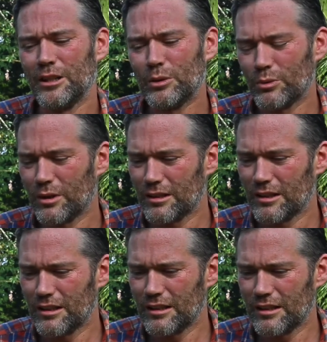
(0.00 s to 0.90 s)
Well,
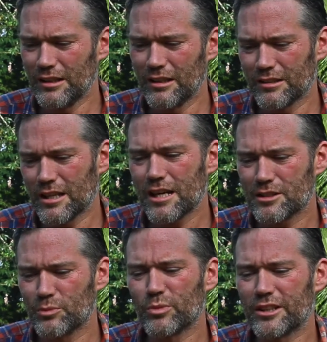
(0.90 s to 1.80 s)
that
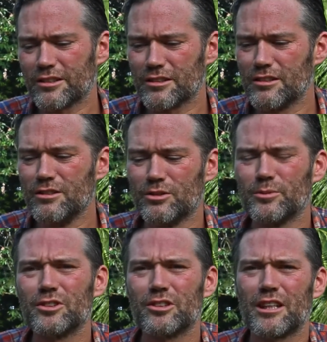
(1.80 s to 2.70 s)
to me is an
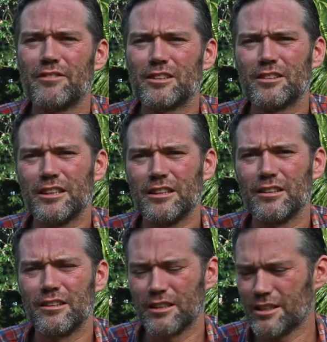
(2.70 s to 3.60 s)
enormous travesty.
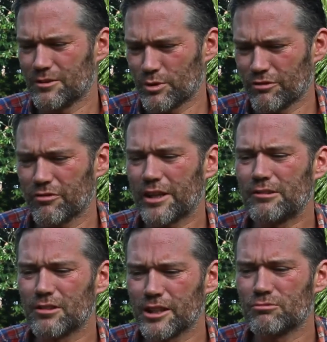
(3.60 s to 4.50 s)
I think that's
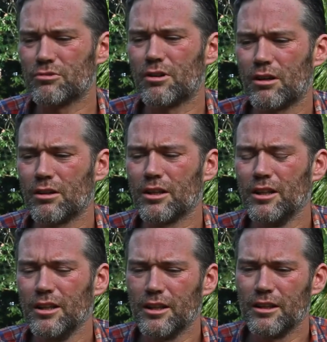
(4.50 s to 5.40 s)
profoundly wrong,
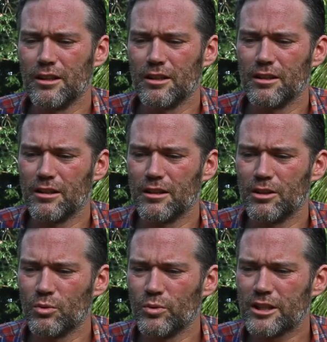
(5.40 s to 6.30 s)

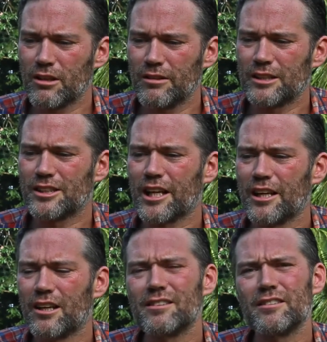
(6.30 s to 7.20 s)
that we don't educate
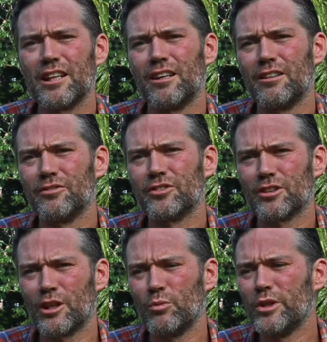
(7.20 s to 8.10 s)
ourselves,
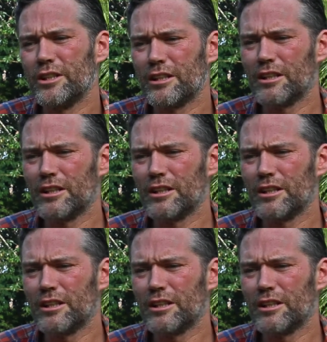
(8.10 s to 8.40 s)
and